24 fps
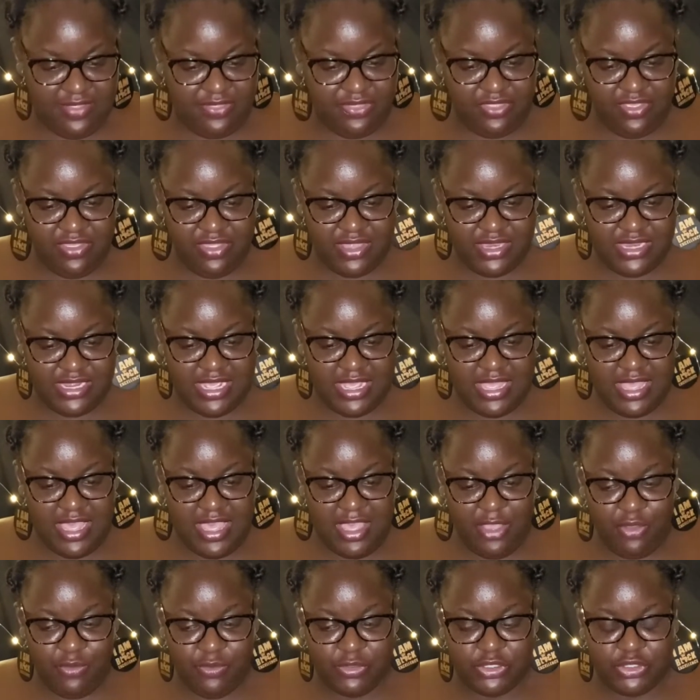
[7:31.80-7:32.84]
The other day I
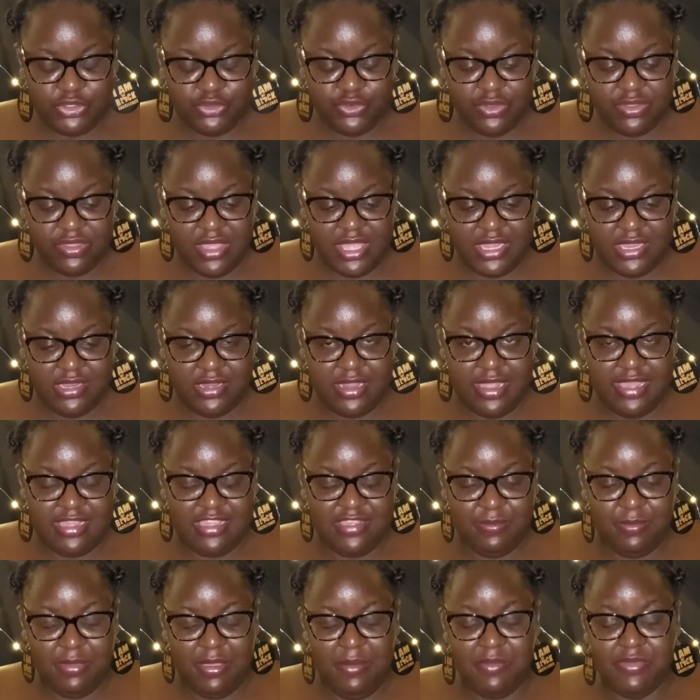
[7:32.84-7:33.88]
almost took 30
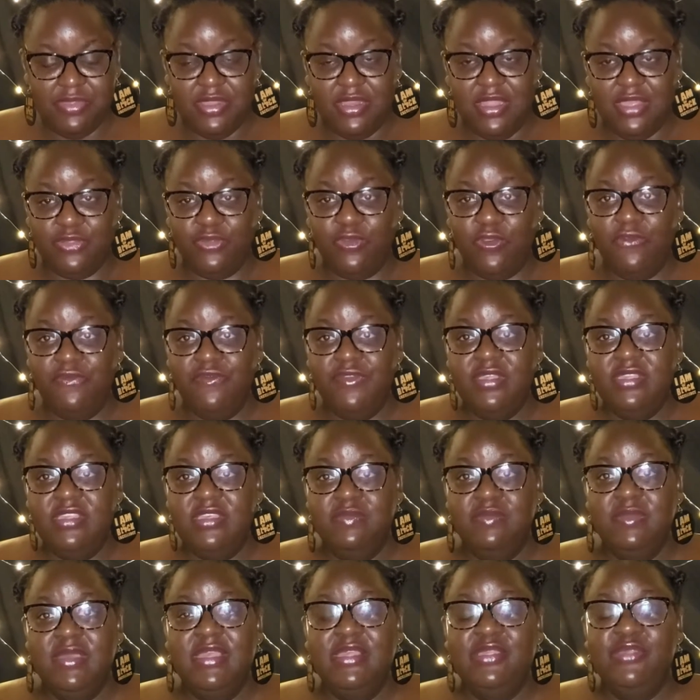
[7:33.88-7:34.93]
diazepams and I was convincing
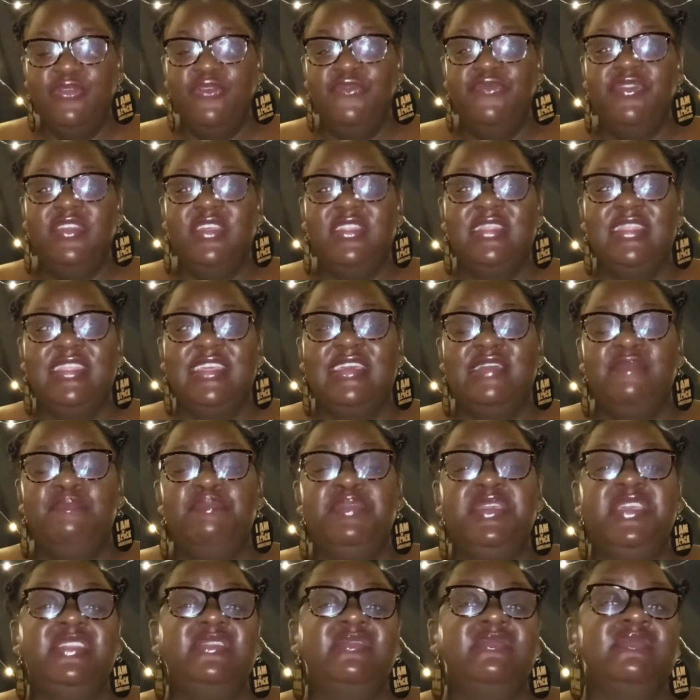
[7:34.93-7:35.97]
myself that they're
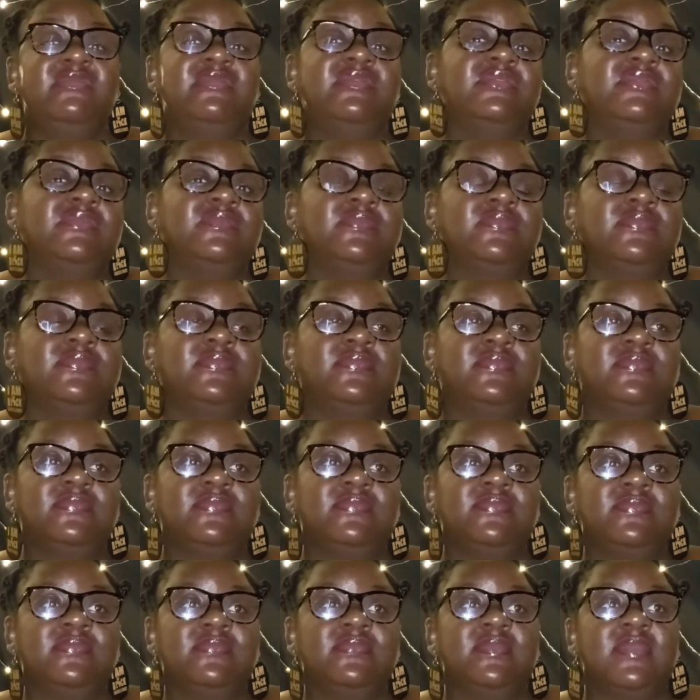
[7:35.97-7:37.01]
beans.
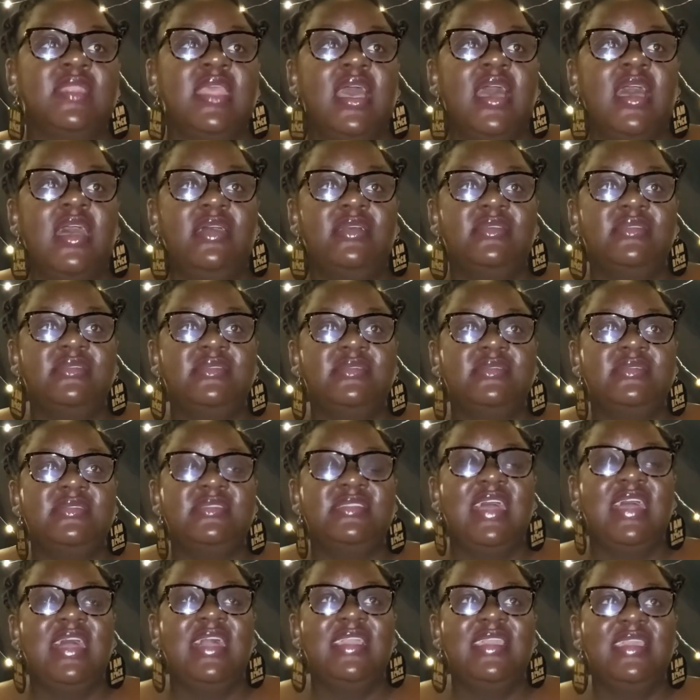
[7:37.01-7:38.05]
I was
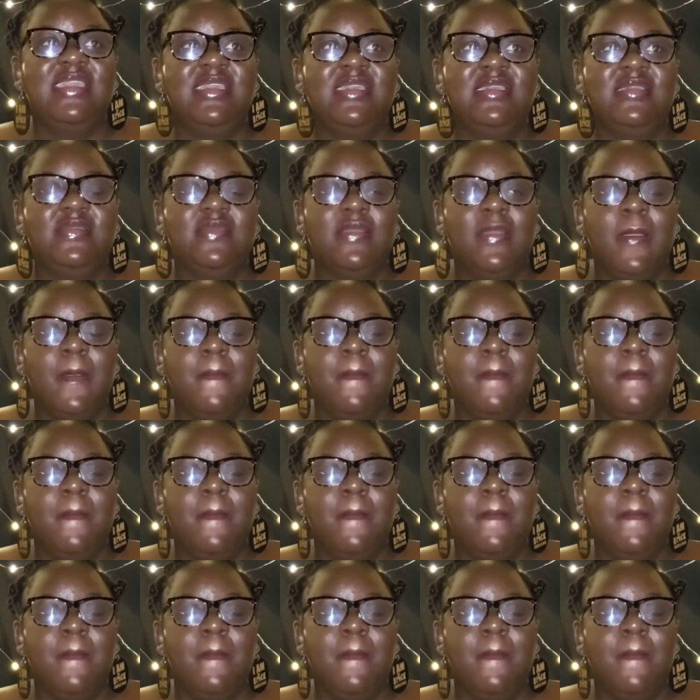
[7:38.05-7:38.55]
snarking.